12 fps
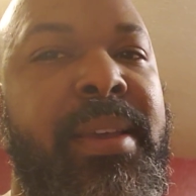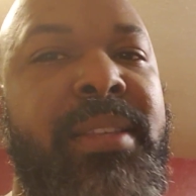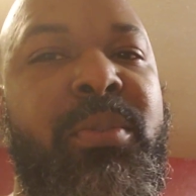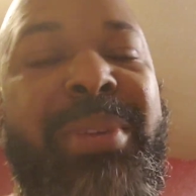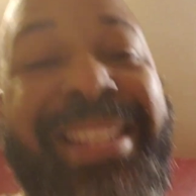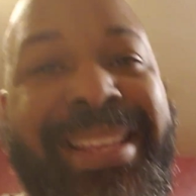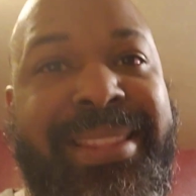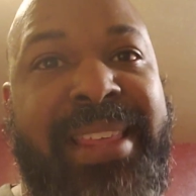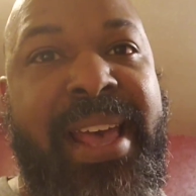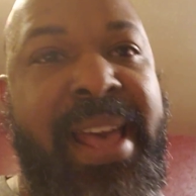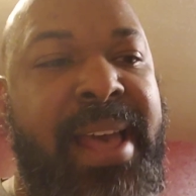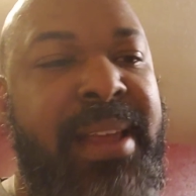So we did
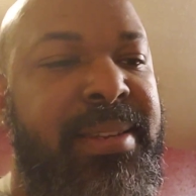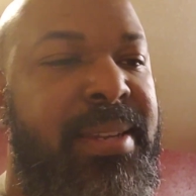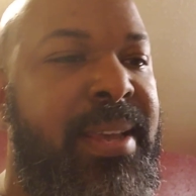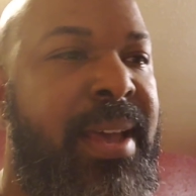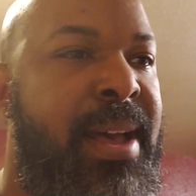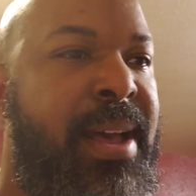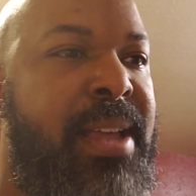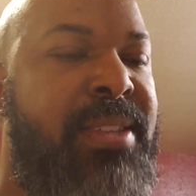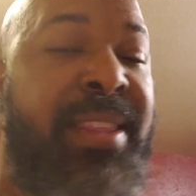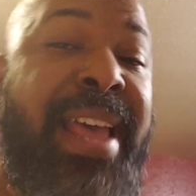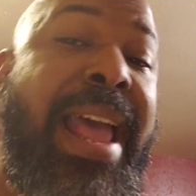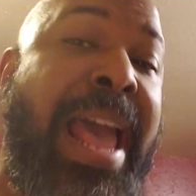that.
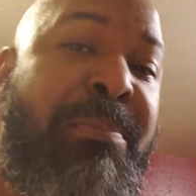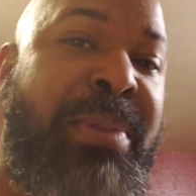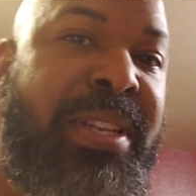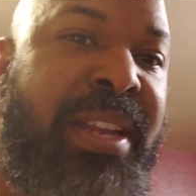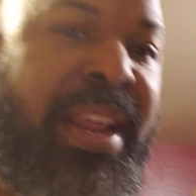So that happened